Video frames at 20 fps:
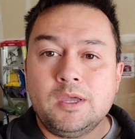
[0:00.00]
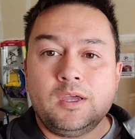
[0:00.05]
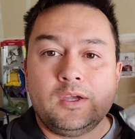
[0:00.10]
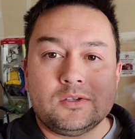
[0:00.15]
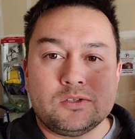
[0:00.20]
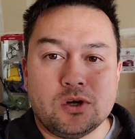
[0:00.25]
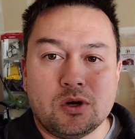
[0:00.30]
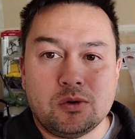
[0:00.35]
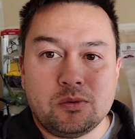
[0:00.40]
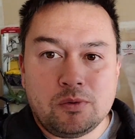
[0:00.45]

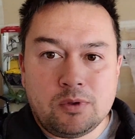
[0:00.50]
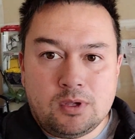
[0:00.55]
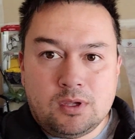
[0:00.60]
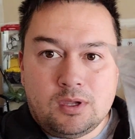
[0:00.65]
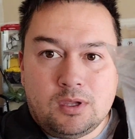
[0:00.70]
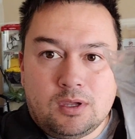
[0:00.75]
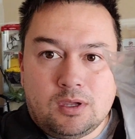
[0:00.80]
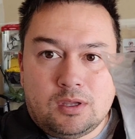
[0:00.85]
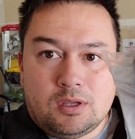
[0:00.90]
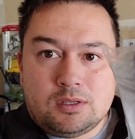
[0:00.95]
So
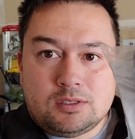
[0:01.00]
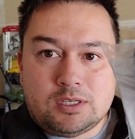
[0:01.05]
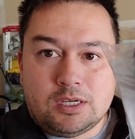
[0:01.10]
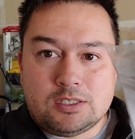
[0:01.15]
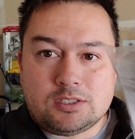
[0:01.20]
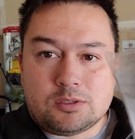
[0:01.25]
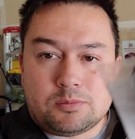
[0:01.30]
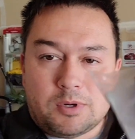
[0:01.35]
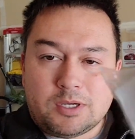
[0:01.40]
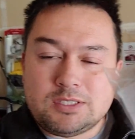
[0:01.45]

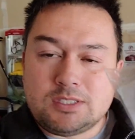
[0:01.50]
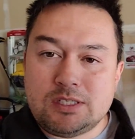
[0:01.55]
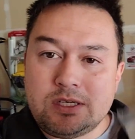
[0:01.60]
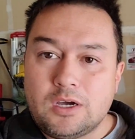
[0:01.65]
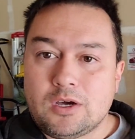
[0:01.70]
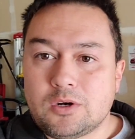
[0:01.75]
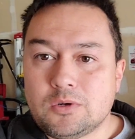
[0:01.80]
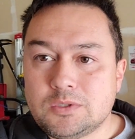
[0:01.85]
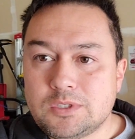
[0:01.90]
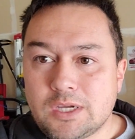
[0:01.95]
Taser by Z
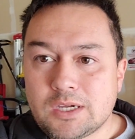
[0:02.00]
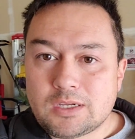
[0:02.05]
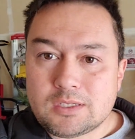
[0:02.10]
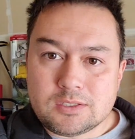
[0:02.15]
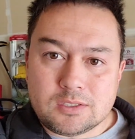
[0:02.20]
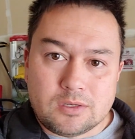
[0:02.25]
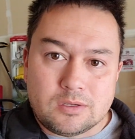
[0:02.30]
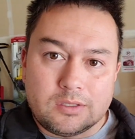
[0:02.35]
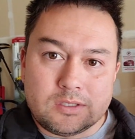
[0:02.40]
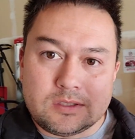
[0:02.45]
Auto Tech.
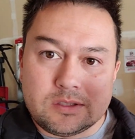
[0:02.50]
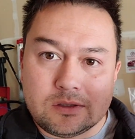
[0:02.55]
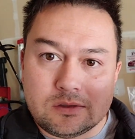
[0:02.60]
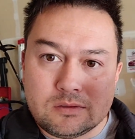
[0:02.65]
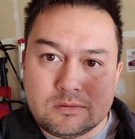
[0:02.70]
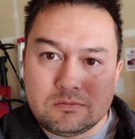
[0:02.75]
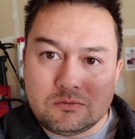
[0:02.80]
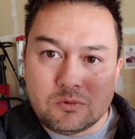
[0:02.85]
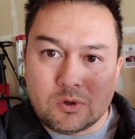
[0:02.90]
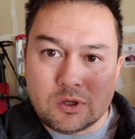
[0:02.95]
So this
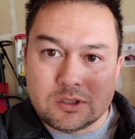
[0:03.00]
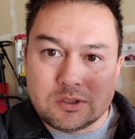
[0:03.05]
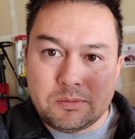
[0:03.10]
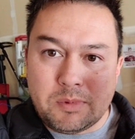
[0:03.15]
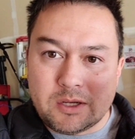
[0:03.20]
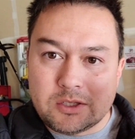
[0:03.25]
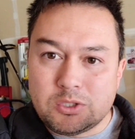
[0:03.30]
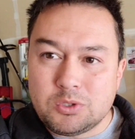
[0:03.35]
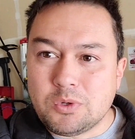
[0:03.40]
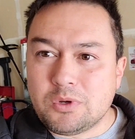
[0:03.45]
runs
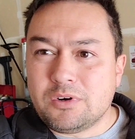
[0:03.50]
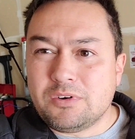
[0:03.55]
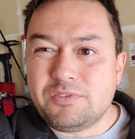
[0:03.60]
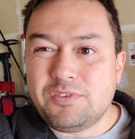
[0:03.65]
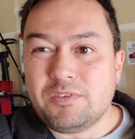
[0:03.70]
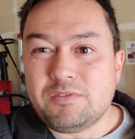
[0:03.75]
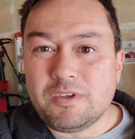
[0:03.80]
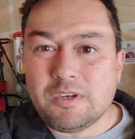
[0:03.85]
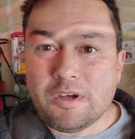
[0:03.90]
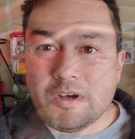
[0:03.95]
about
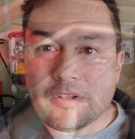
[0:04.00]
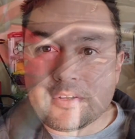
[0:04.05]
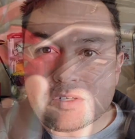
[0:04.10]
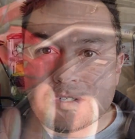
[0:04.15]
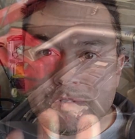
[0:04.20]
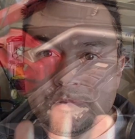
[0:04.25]
$250.